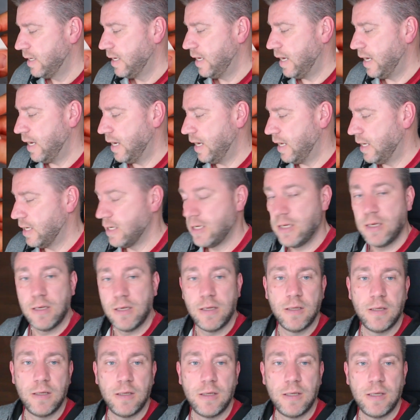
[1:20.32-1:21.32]
and
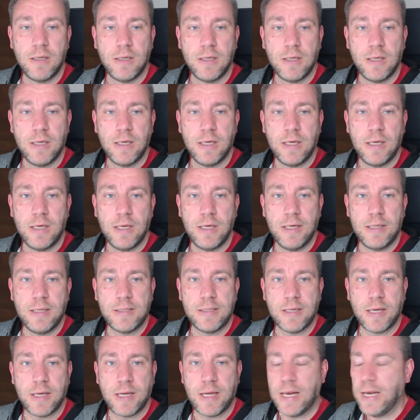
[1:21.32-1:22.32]

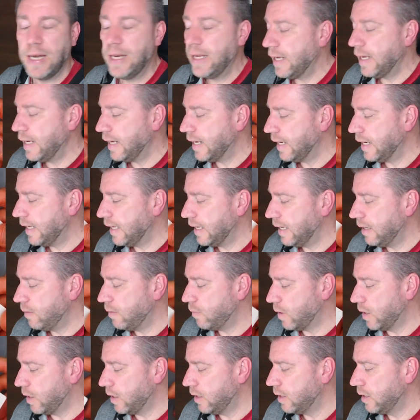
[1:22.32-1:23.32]
it's a clicky
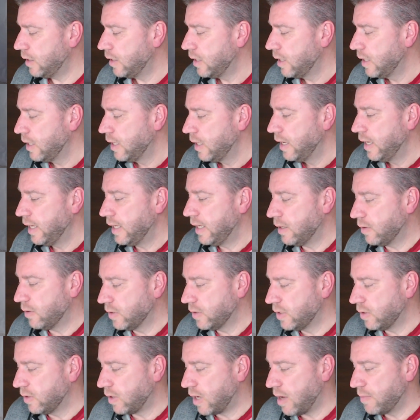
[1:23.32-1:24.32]
one. It
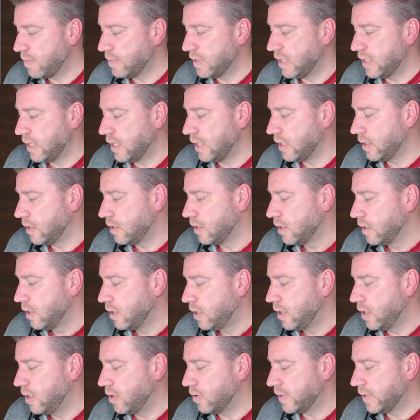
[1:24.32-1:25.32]
also comes in,
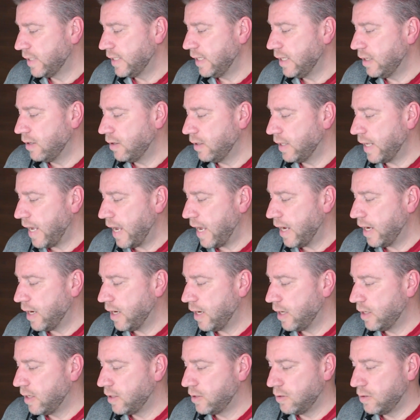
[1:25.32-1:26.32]
single
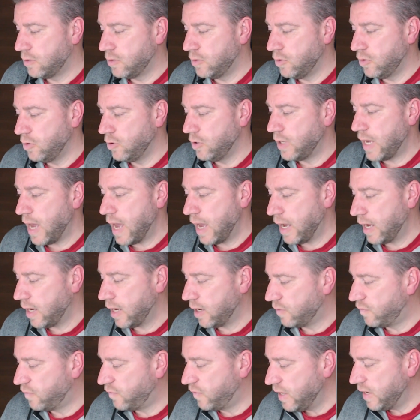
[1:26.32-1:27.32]
gang, 2
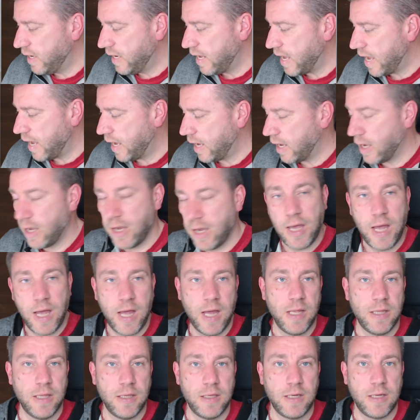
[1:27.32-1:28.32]
gang, 3 gang,
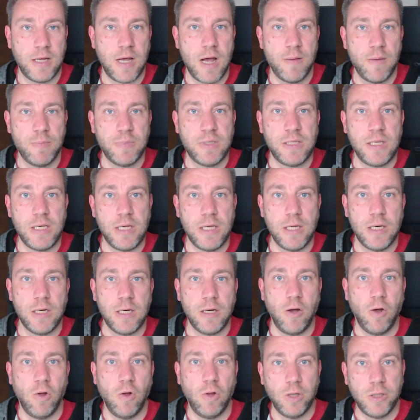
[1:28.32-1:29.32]
and it comes in
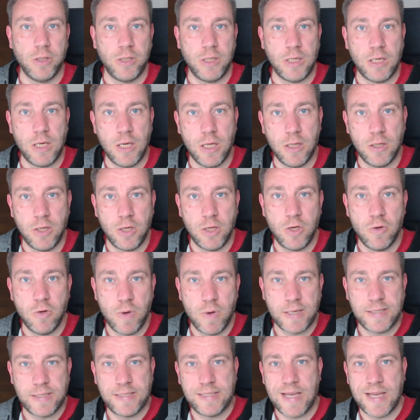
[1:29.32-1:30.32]
all the
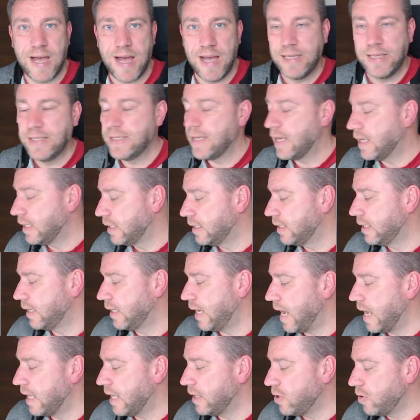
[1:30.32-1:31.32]
US size
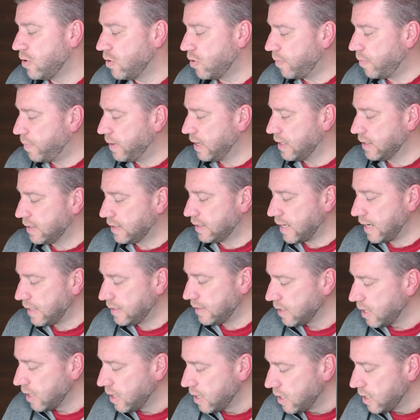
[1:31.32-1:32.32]
and European
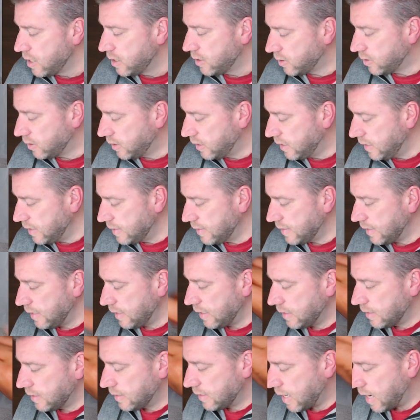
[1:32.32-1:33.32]
size. So this
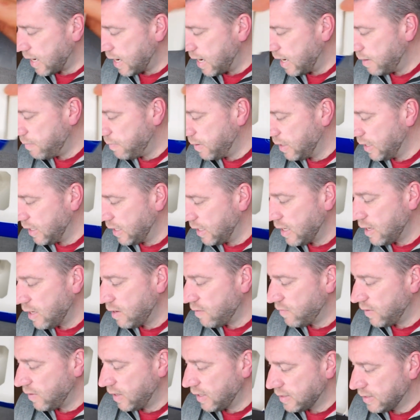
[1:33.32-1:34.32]
is, I
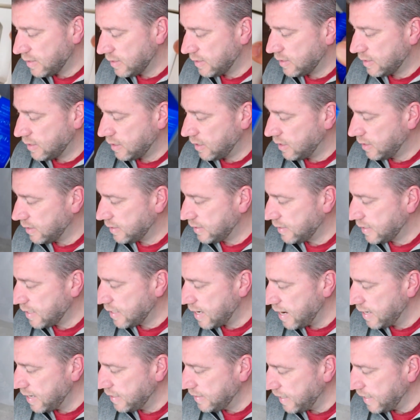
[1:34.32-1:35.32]
believe, it's
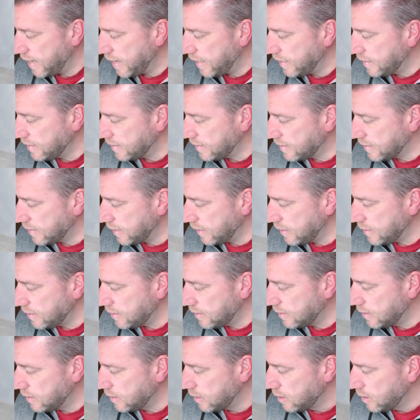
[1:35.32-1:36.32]
size
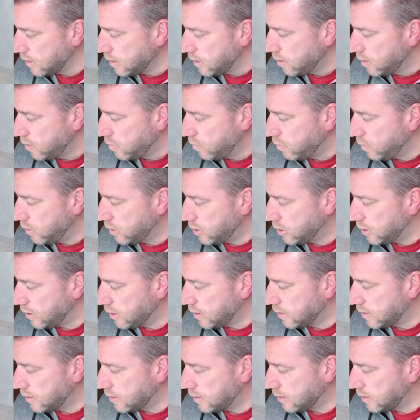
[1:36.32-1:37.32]
86, which
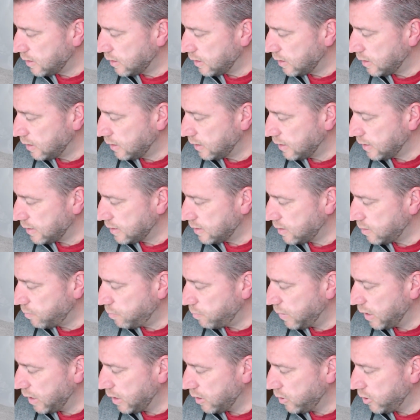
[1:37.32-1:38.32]
is that's the
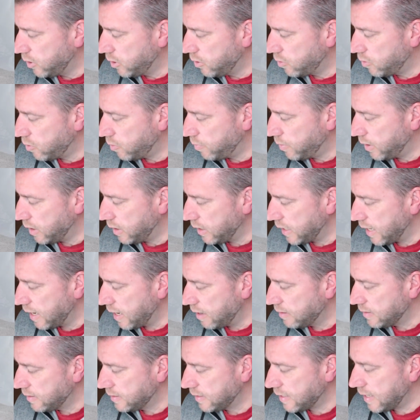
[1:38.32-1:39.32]
bigger European,
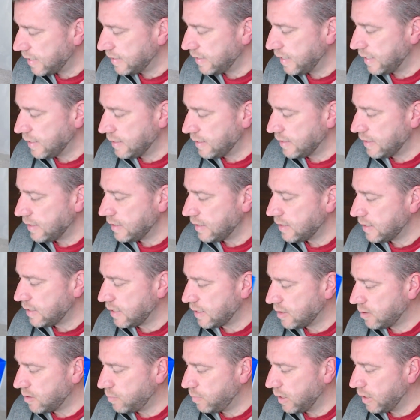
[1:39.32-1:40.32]
size 86.
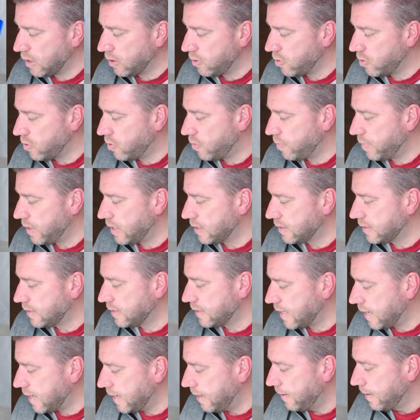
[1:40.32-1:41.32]
That's the bigger European
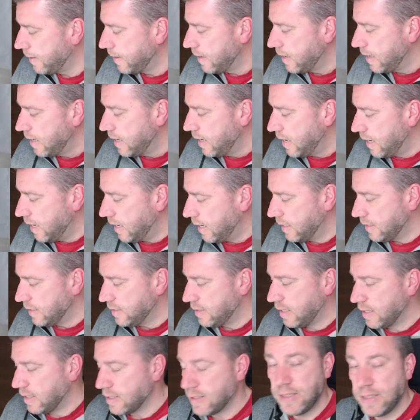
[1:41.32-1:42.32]
style, and as
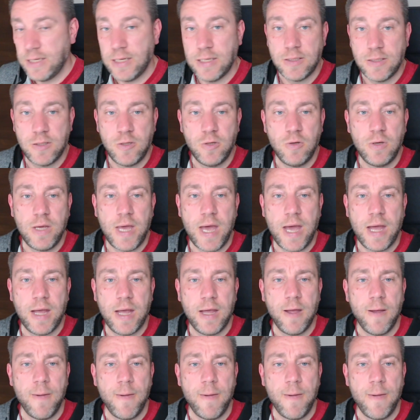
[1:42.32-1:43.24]
you can see, it's 2 gang.